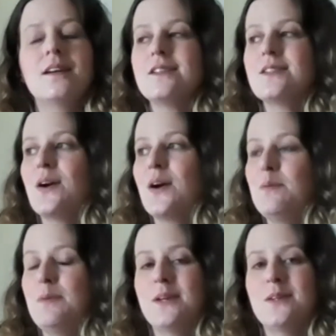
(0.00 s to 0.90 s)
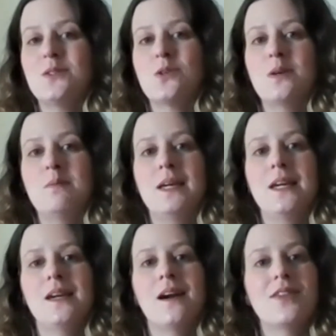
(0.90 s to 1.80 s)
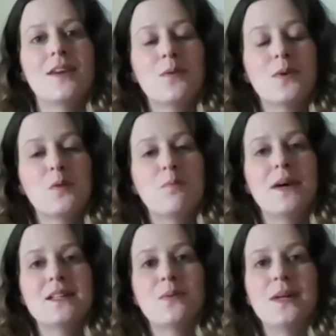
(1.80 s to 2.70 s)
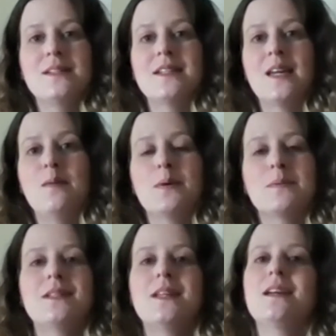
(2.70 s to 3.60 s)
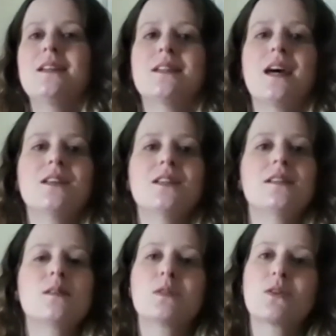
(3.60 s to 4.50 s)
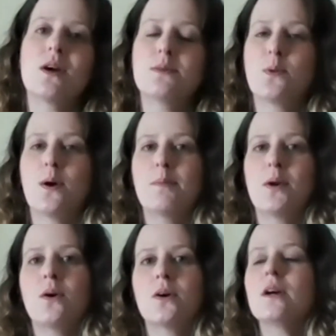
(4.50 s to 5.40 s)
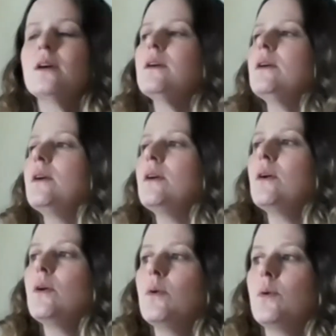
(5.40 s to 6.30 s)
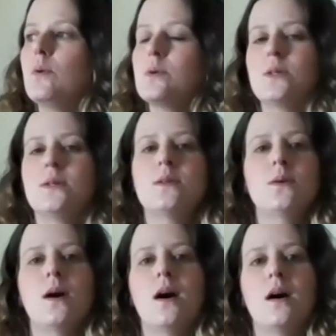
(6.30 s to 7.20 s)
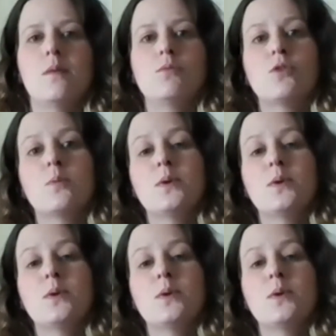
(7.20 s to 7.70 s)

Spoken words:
So I hope you can join me. I think one of the best ways to keep up to date is to actually subscribe to our blog, or to drop